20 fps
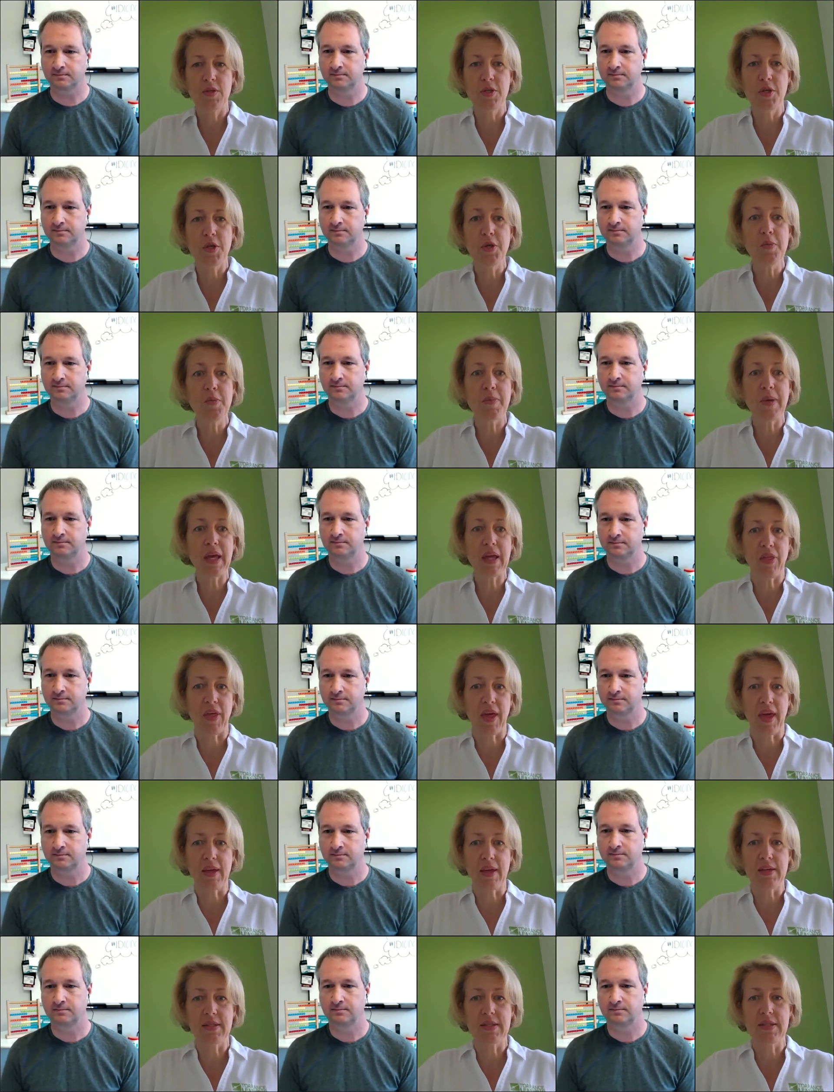Speaker 1: two big
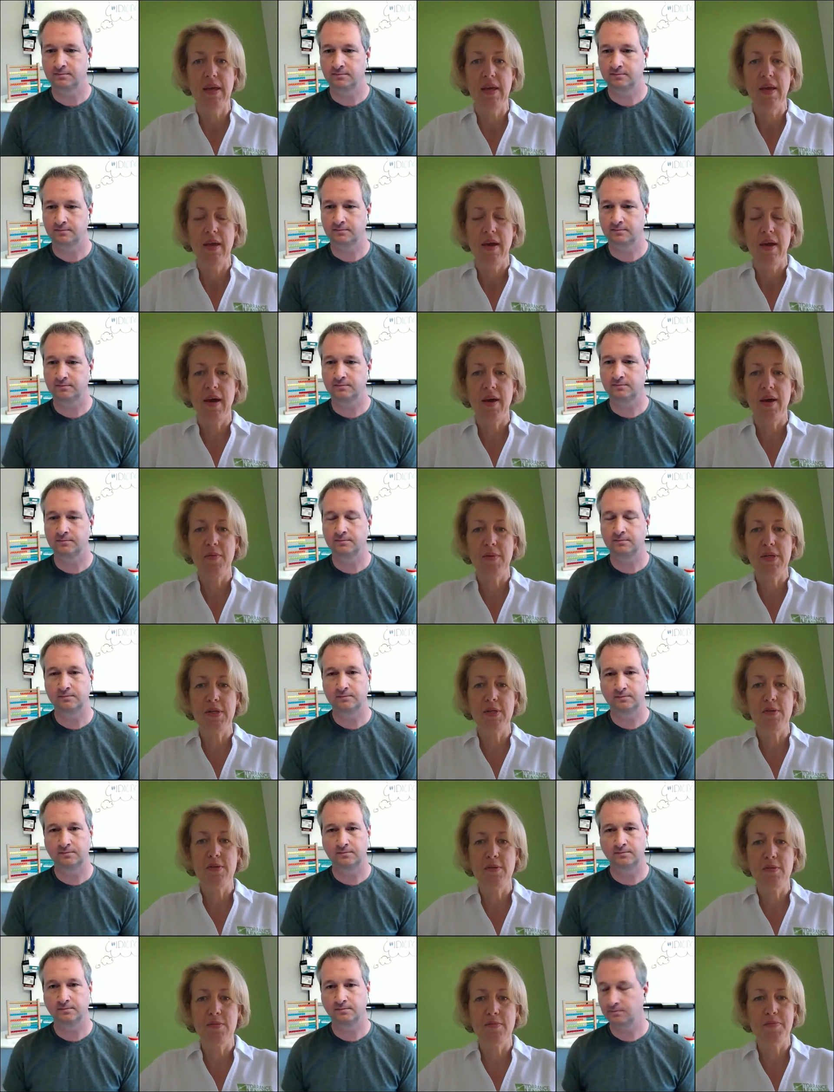things. Uh, we
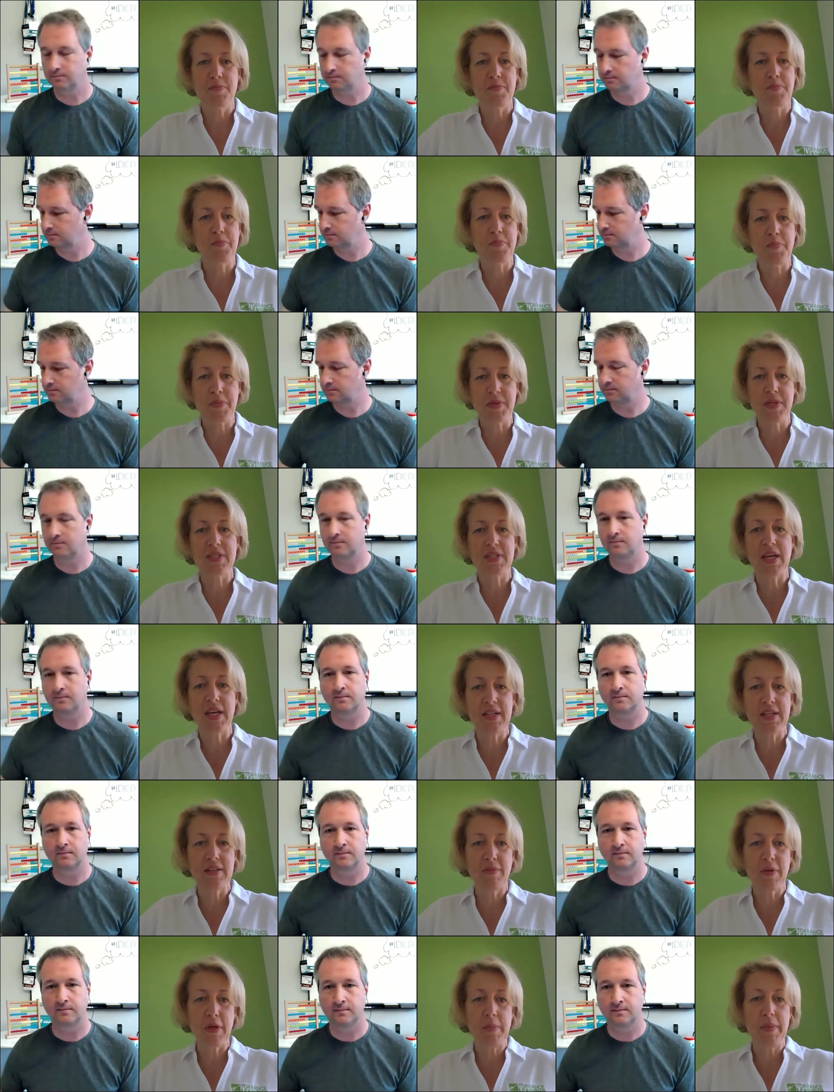do
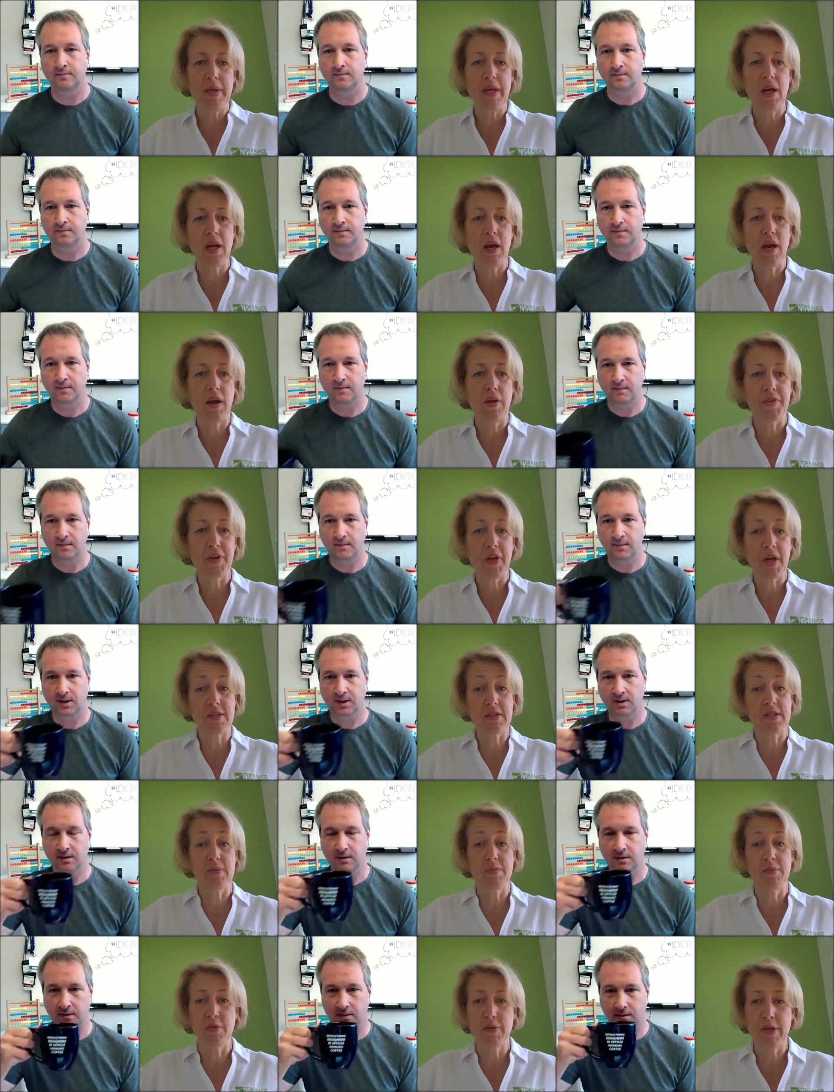design and development of
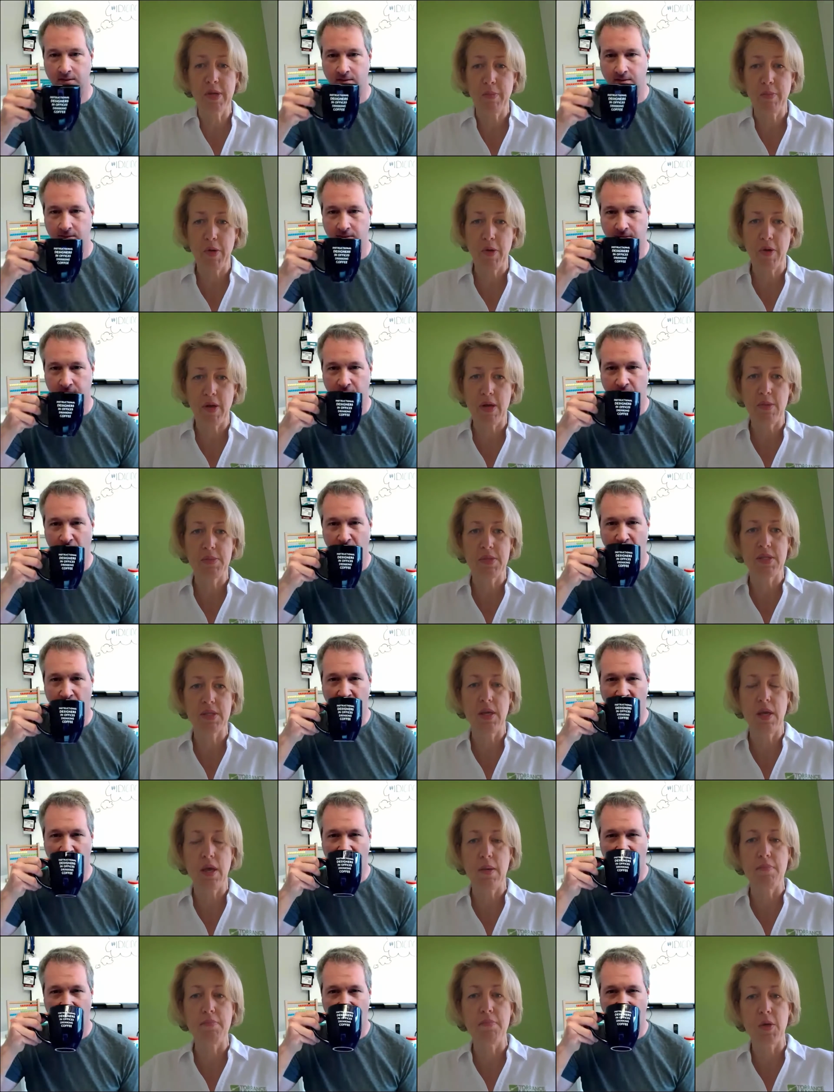custom learning programs,
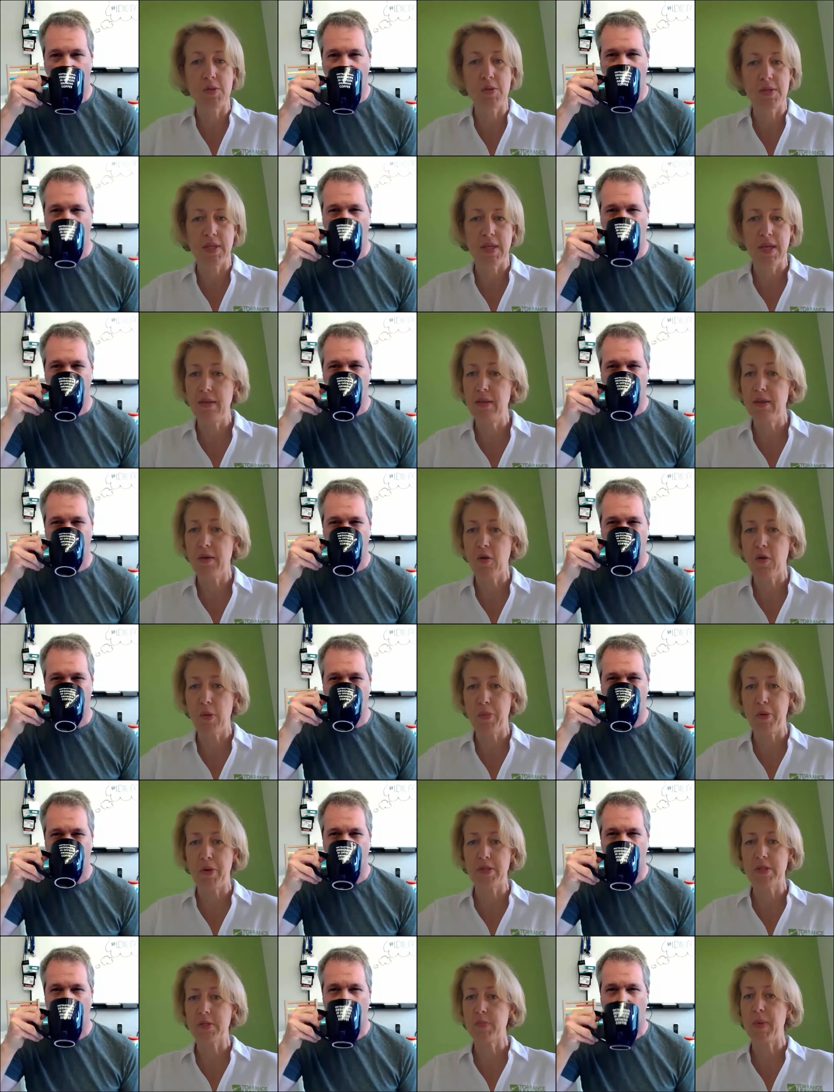uh, mostly in the
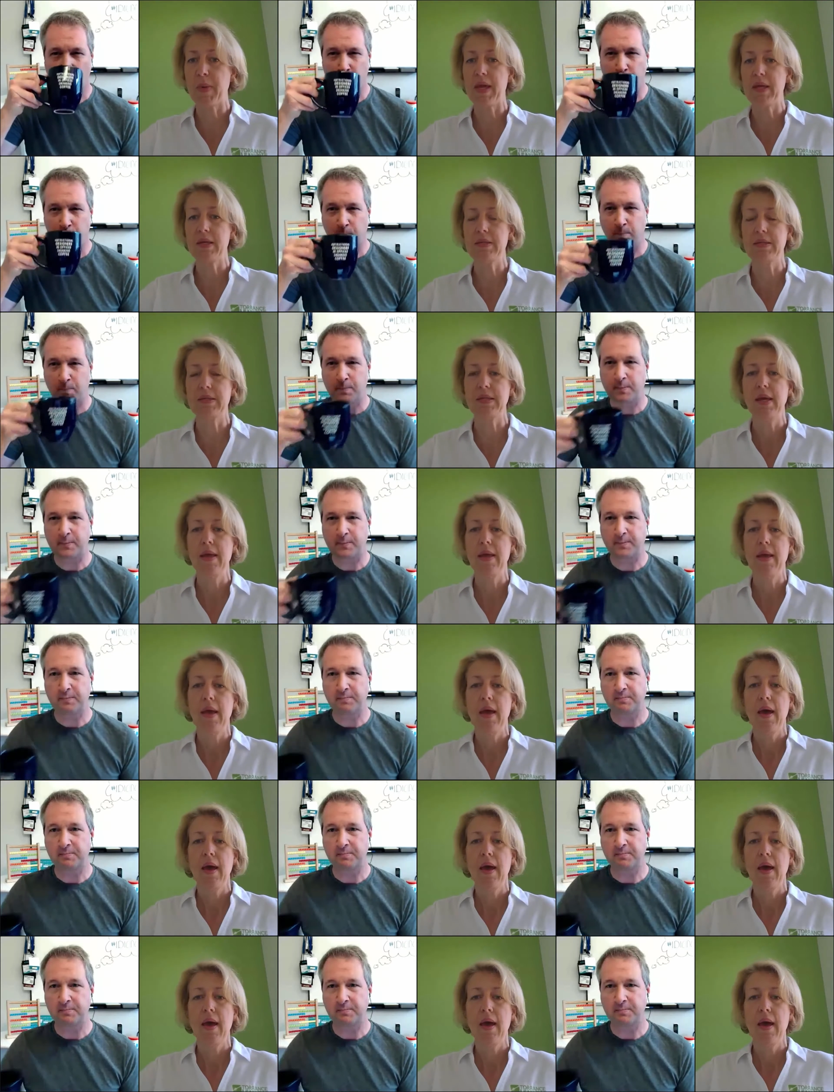corporate space.